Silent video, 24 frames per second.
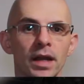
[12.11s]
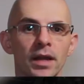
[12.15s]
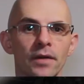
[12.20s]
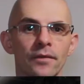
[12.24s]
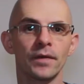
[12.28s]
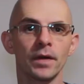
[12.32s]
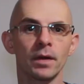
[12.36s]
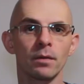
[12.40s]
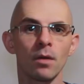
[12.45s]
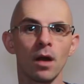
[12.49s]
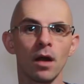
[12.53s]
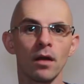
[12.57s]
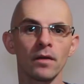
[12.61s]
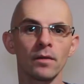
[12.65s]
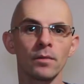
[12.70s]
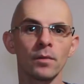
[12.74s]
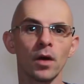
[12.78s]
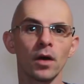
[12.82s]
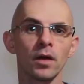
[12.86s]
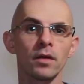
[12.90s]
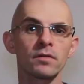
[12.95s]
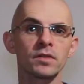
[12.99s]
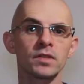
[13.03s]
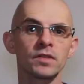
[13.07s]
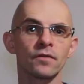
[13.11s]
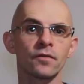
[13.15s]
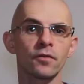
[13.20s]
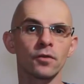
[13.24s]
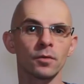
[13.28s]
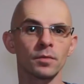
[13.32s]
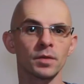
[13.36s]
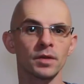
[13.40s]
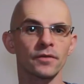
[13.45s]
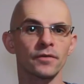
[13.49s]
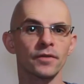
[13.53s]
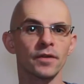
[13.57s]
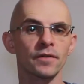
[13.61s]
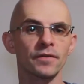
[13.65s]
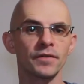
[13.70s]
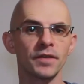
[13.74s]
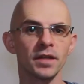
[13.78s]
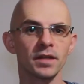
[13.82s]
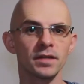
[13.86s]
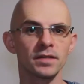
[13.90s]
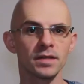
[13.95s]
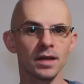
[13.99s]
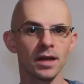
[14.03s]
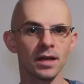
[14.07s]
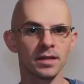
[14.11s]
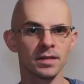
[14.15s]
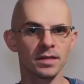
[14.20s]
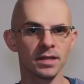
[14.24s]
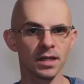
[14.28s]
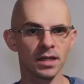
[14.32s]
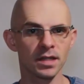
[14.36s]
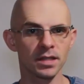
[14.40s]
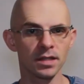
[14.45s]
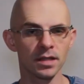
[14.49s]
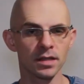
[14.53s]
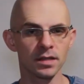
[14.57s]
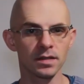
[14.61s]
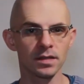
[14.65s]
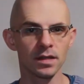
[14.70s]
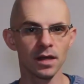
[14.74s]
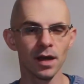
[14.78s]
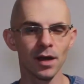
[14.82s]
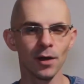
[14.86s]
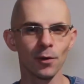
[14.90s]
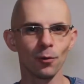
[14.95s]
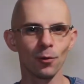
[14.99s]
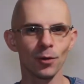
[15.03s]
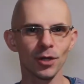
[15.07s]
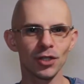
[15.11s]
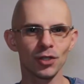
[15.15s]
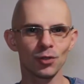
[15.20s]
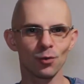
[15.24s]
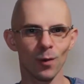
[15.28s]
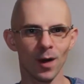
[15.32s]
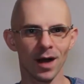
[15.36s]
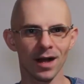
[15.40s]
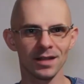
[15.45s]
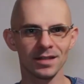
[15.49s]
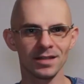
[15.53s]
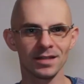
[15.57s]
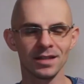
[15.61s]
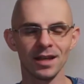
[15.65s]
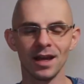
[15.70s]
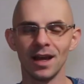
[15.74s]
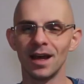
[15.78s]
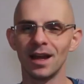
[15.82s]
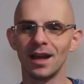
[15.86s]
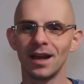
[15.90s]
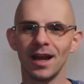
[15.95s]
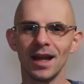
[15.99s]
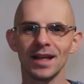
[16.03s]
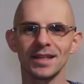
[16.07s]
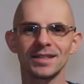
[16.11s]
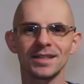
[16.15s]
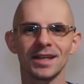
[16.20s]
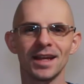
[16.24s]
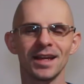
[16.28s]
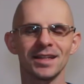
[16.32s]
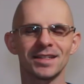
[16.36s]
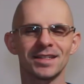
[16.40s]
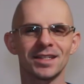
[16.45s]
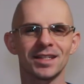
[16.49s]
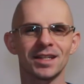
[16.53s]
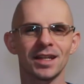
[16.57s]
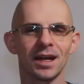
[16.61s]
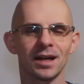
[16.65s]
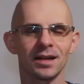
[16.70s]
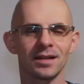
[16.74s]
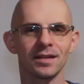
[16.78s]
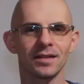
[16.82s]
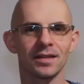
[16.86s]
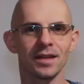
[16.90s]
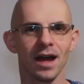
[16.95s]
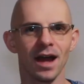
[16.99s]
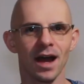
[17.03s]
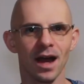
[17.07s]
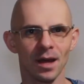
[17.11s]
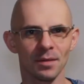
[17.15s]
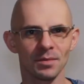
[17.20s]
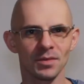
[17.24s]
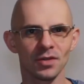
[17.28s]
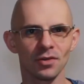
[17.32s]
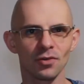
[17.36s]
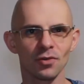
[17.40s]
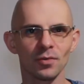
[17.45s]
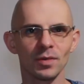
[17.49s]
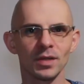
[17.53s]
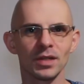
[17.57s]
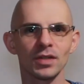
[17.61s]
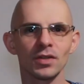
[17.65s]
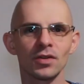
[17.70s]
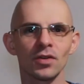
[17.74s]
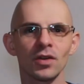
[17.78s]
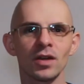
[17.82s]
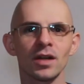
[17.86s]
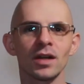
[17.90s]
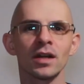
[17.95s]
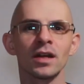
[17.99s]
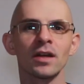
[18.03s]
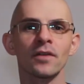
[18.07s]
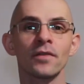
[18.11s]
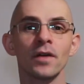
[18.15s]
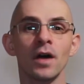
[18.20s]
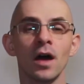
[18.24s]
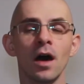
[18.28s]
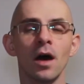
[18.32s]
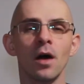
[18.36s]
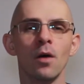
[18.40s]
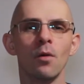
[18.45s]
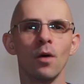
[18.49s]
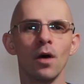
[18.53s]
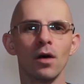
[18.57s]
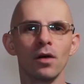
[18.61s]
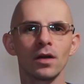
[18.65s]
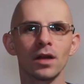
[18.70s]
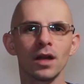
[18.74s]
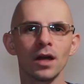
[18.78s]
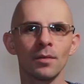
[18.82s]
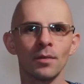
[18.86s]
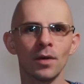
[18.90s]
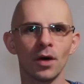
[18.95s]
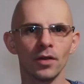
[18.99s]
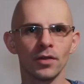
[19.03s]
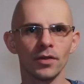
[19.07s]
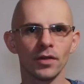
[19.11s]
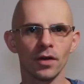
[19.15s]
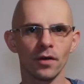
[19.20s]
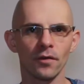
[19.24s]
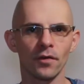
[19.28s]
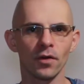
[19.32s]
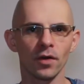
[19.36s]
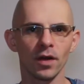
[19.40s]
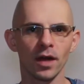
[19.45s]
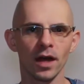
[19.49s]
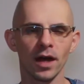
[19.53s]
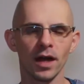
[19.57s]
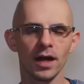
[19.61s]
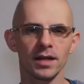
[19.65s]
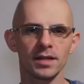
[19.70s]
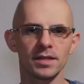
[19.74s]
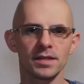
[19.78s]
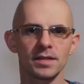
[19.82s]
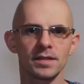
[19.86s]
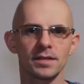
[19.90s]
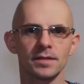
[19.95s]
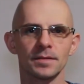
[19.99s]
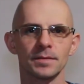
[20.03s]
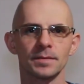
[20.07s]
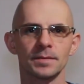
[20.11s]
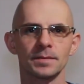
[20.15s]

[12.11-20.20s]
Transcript: the Ferrari models from the 50s and 60s. Which ones? Let's get started. I'm Dragomir Kanev. Welcome on DRO4CARS.